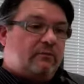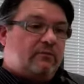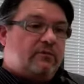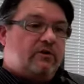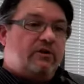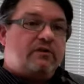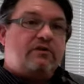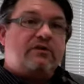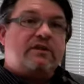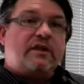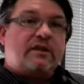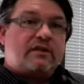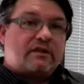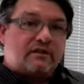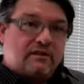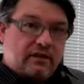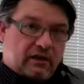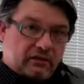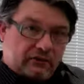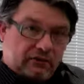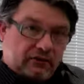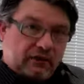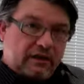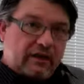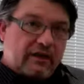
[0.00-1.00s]
news desk
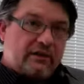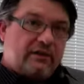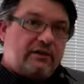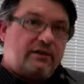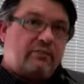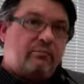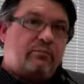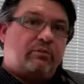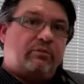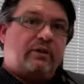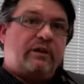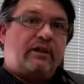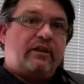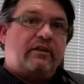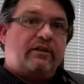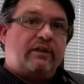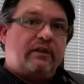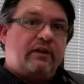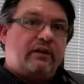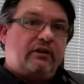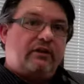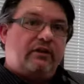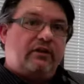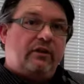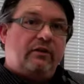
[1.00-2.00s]
does allow you to bring
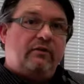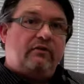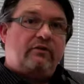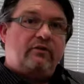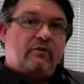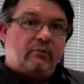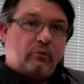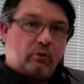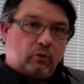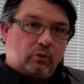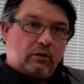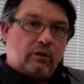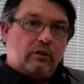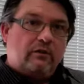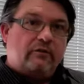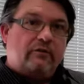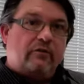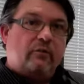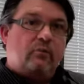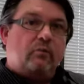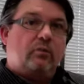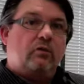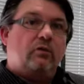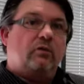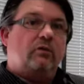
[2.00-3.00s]
things in from all over
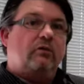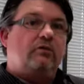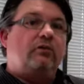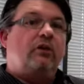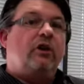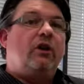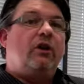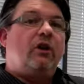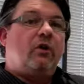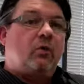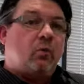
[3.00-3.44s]
the world,